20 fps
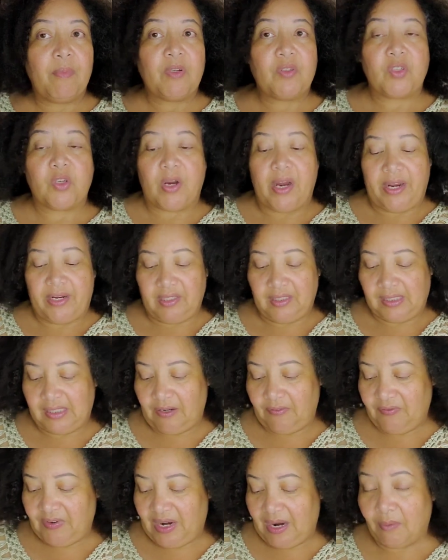I've been trying this
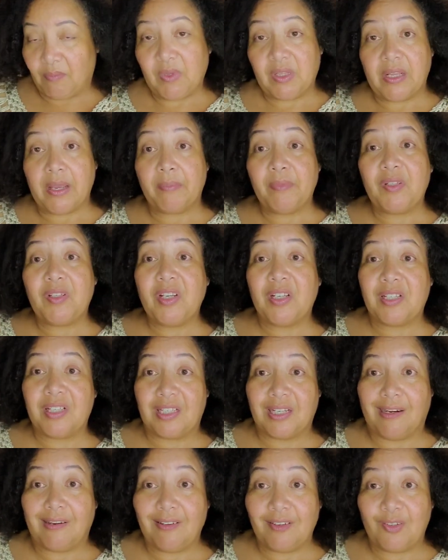stuff out, but let me
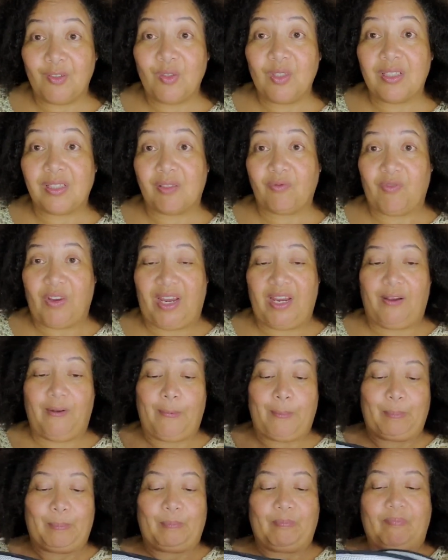just show you this
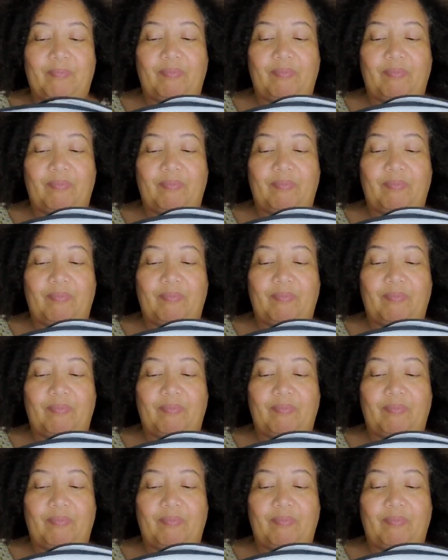fail.